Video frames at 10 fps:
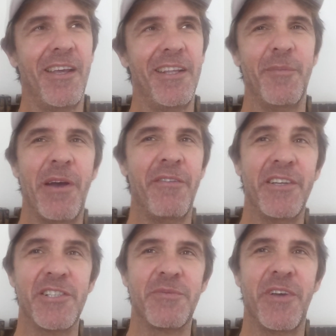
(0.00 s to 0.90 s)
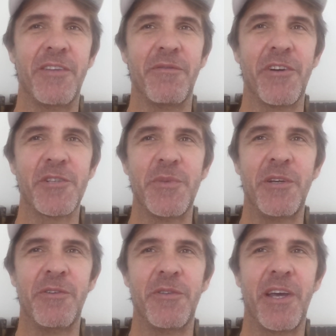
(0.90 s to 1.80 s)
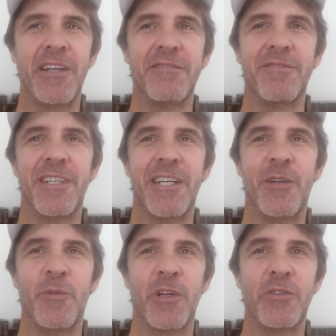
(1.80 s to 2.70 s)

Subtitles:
And maybe they just fed them fresh meat with that, it'd work